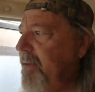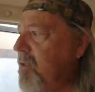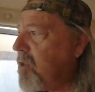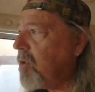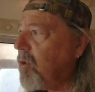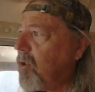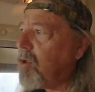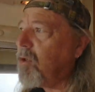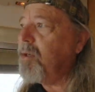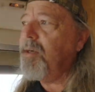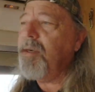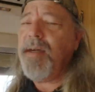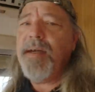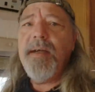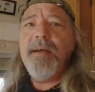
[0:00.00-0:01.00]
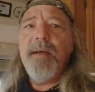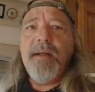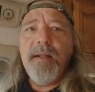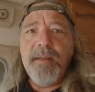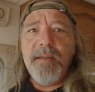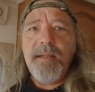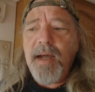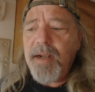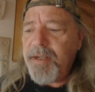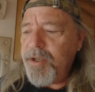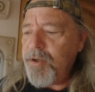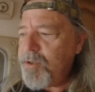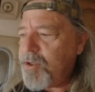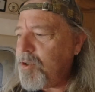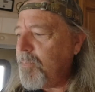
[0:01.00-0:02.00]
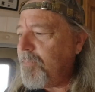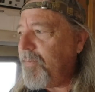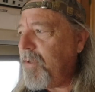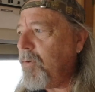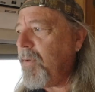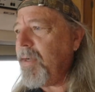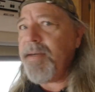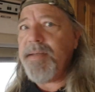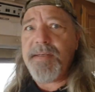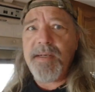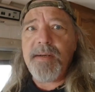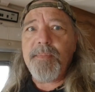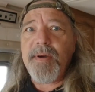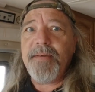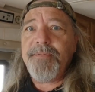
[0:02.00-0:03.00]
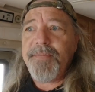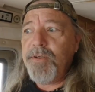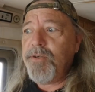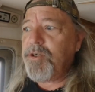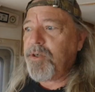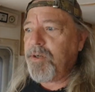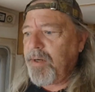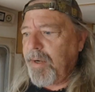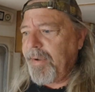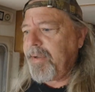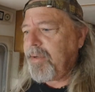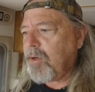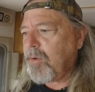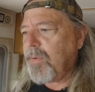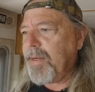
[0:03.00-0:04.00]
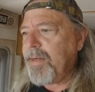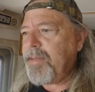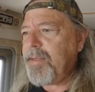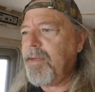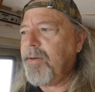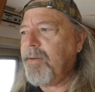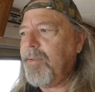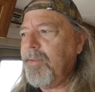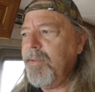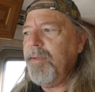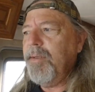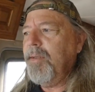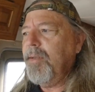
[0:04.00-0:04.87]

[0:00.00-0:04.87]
I need to learn. A lot of YouTube viewing is in my future, I could already tell.